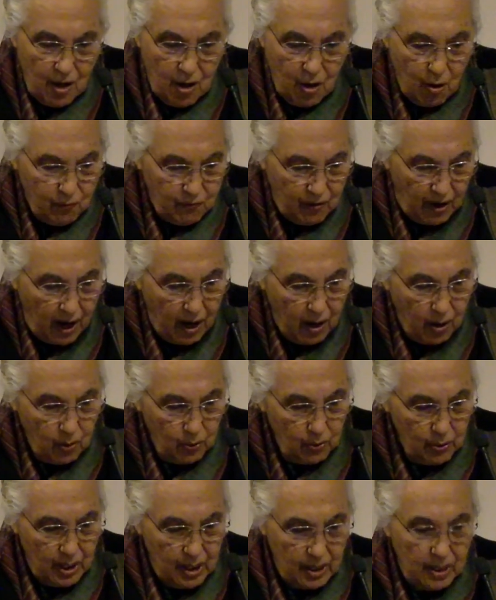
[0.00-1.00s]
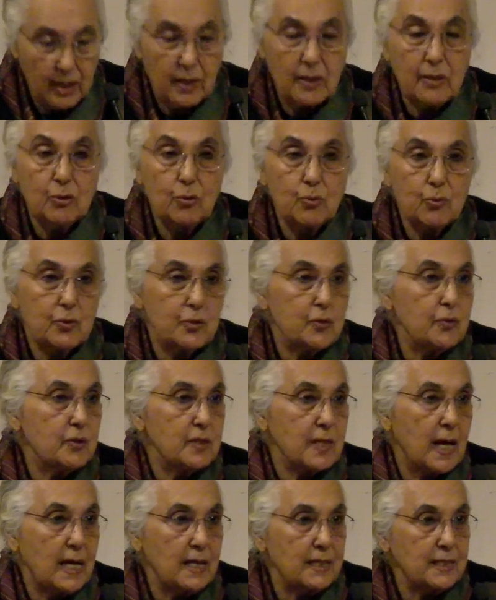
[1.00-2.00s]
of how Hindu
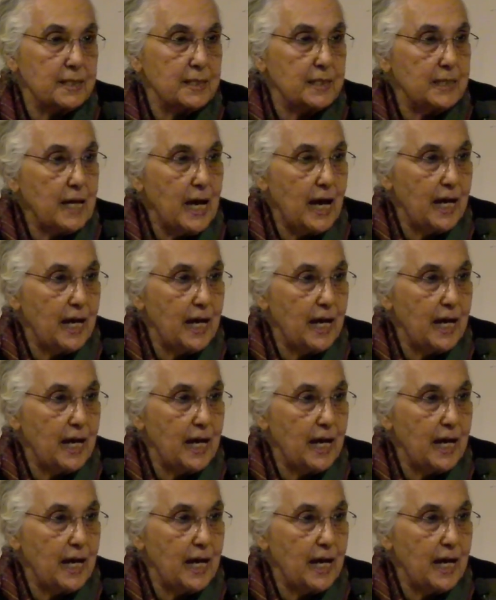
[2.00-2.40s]
society